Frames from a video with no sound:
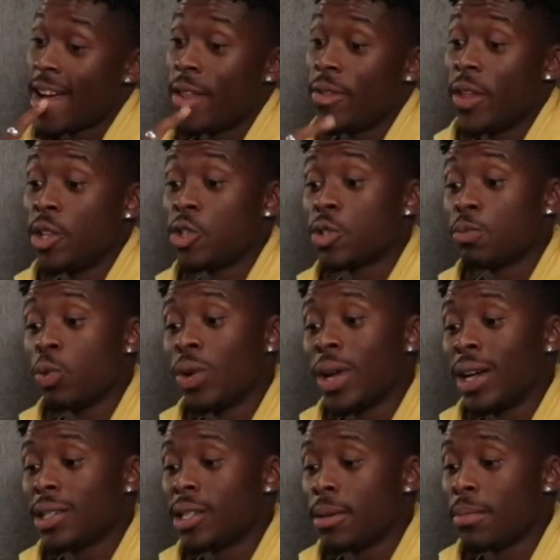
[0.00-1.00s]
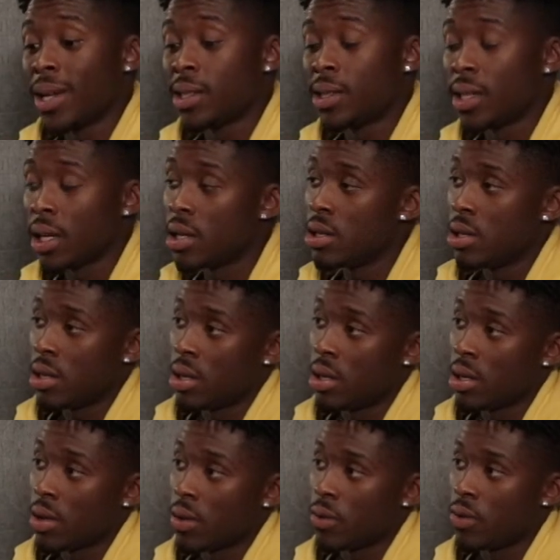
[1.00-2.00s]
And then Small Acts in my second
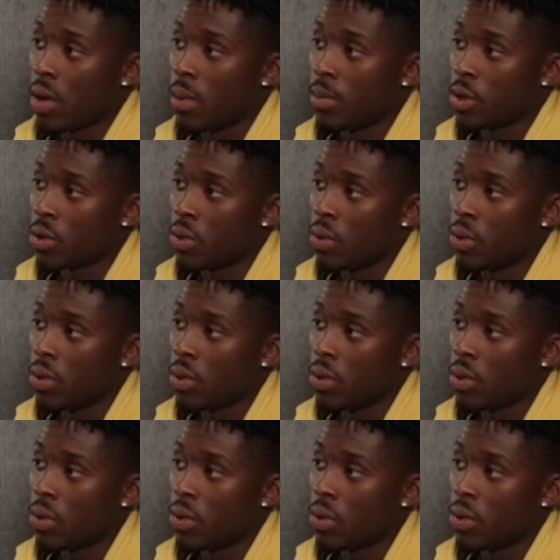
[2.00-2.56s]
year of drama school.